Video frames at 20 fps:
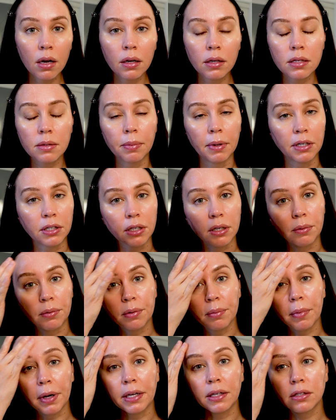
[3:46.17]
especially
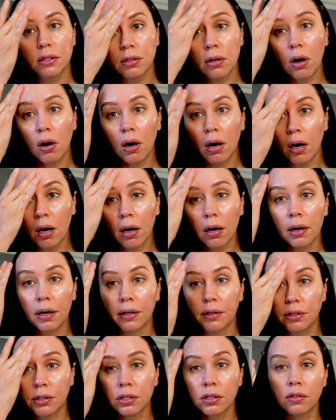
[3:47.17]
with my scar,
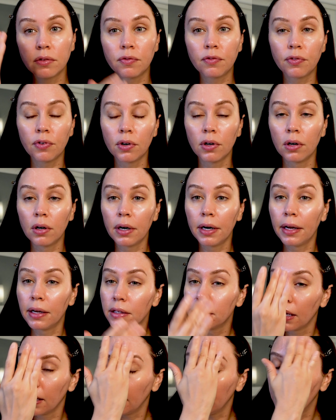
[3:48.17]
and just for
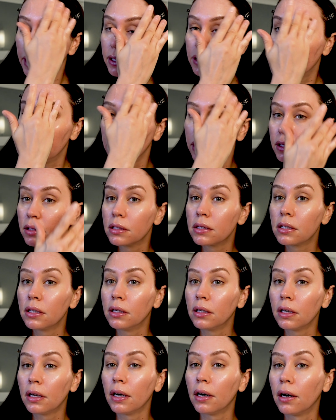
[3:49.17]
anti-aging and
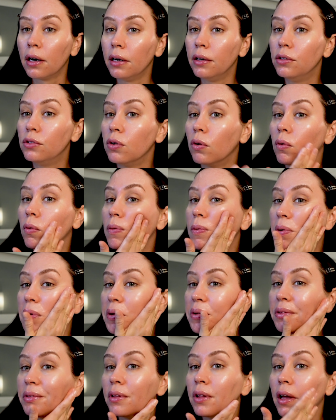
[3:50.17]
skincare, I don't
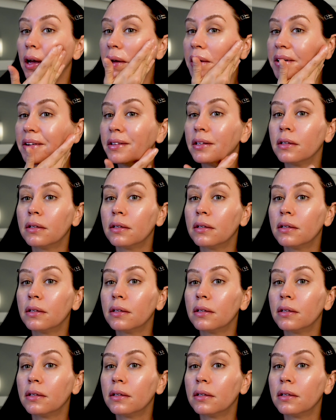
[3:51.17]
like